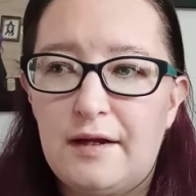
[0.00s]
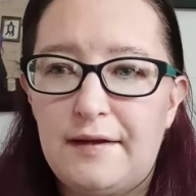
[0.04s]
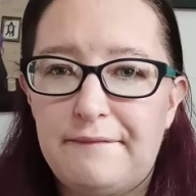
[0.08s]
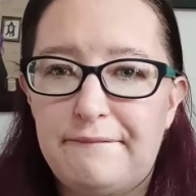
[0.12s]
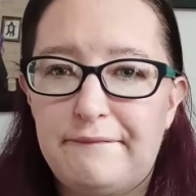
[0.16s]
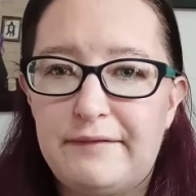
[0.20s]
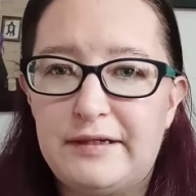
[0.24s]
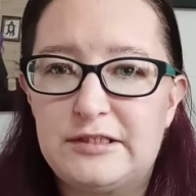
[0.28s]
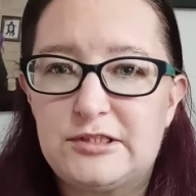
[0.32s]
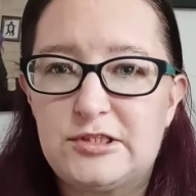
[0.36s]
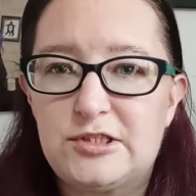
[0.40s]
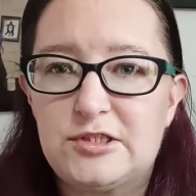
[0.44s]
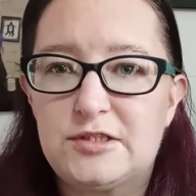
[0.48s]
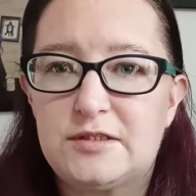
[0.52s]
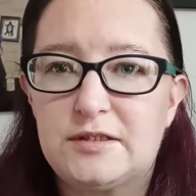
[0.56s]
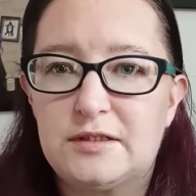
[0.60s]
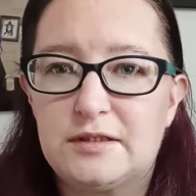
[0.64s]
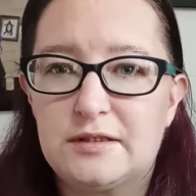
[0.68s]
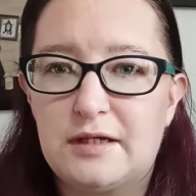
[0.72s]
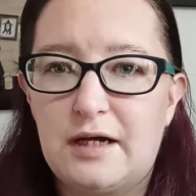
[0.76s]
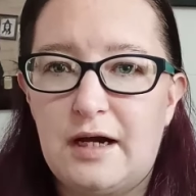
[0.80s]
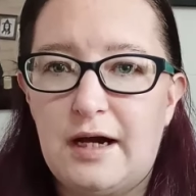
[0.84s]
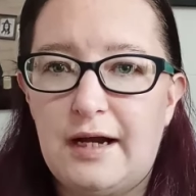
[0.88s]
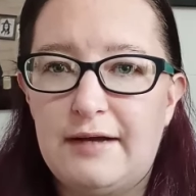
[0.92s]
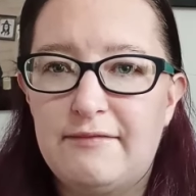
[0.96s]
which is a
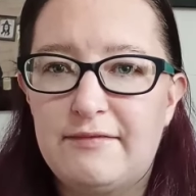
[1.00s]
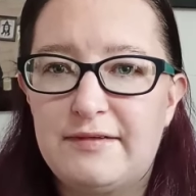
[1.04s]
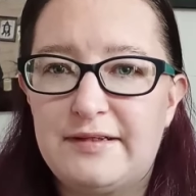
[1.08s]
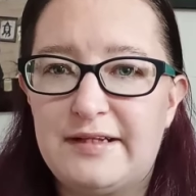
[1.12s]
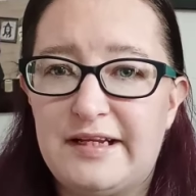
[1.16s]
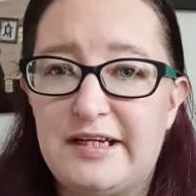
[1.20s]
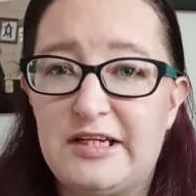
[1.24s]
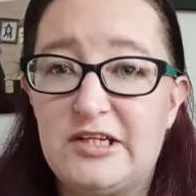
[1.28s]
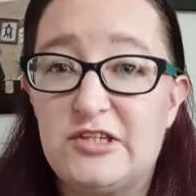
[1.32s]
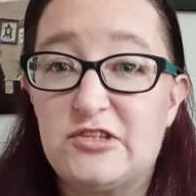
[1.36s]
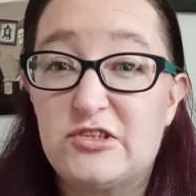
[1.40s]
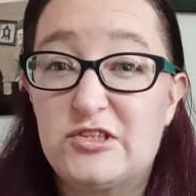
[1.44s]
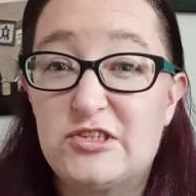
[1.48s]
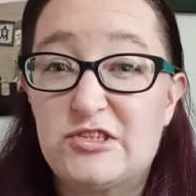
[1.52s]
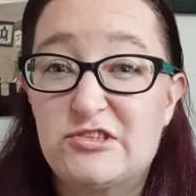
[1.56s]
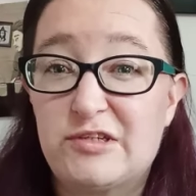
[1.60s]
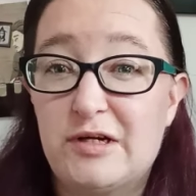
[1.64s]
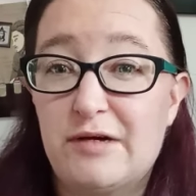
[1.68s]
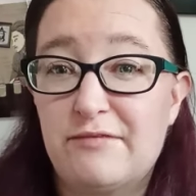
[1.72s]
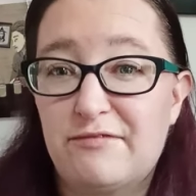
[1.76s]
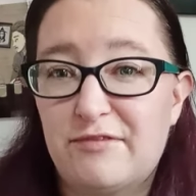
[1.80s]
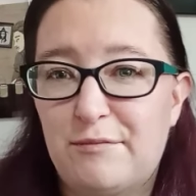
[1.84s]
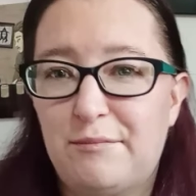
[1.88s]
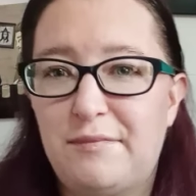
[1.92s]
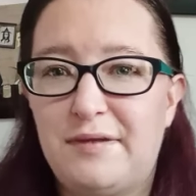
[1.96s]
kind of a dangerous
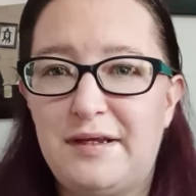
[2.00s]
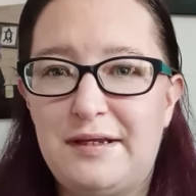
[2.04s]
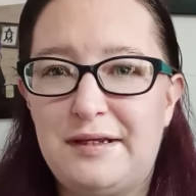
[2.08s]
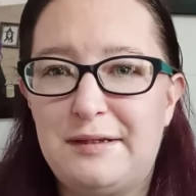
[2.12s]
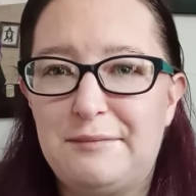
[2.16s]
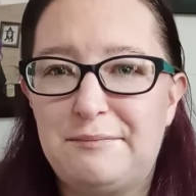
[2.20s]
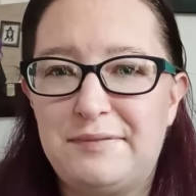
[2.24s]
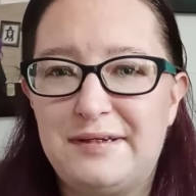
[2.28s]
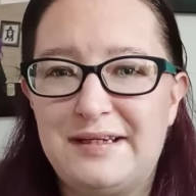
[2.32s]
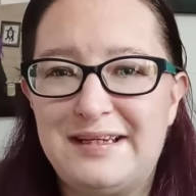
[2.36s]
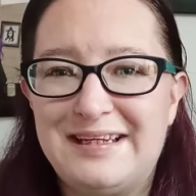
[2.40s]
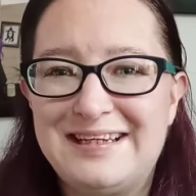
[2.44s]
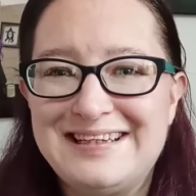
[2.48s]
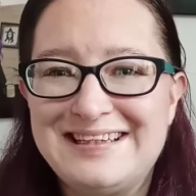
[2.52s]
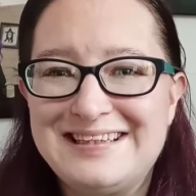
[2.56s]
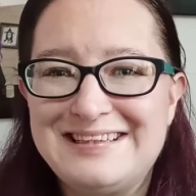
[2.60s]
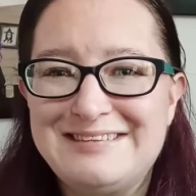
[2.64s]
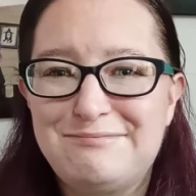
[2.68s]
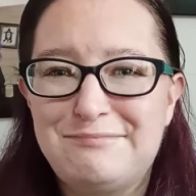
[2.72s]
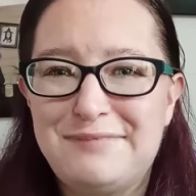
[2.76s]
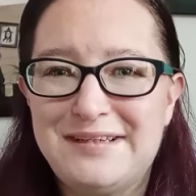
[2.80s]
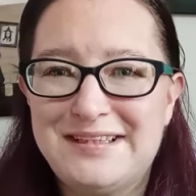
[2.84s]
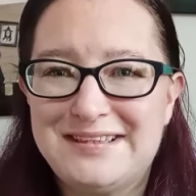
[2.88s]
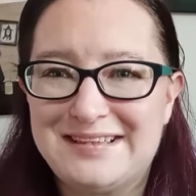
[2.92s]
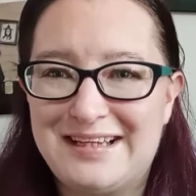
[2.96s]
group for me to be
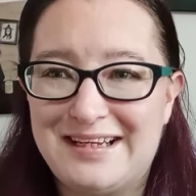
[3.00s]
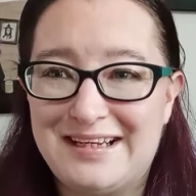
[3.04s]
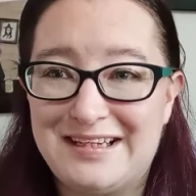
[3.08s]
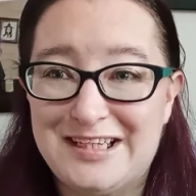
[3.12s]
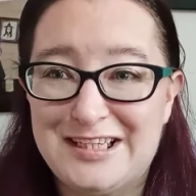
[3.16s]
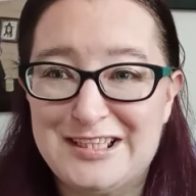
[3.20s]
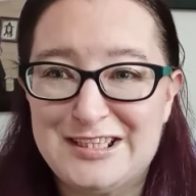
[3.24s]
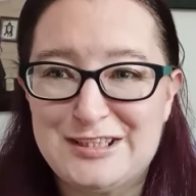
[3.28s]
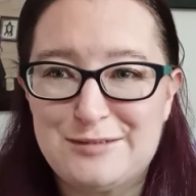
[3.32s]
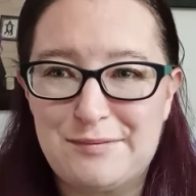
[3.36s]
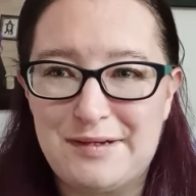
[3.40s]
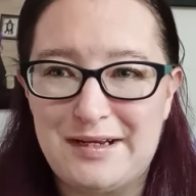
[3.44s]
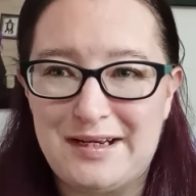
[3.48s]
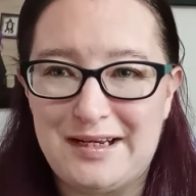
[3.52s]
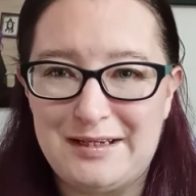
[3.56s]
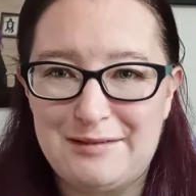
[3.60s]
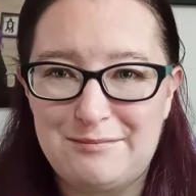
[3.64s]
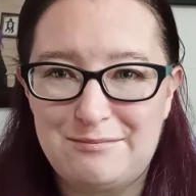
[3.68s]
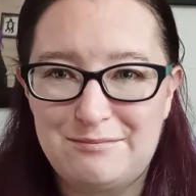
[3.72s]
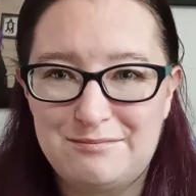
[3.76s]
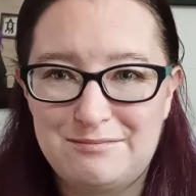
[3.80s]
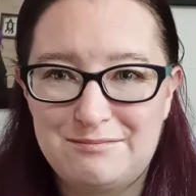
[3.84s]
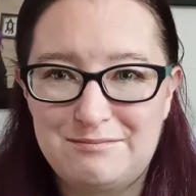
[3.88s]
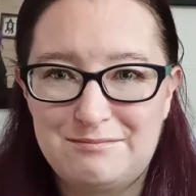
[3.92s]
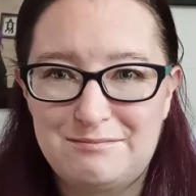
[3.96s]
in because I end up spending
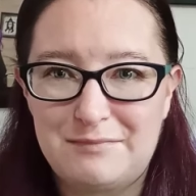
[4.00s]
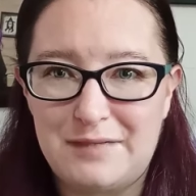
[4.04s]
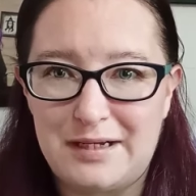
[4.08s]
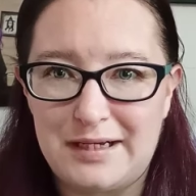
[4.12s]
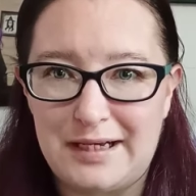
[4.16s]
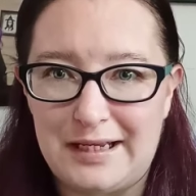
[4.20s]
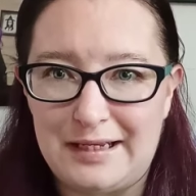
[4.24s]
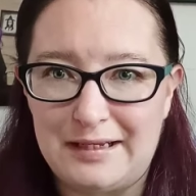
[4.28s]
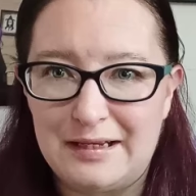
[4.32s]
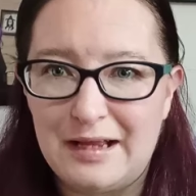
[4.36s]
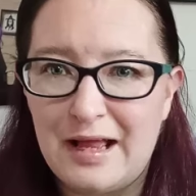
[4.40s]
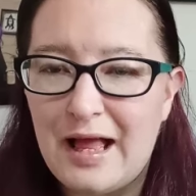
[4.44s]
money.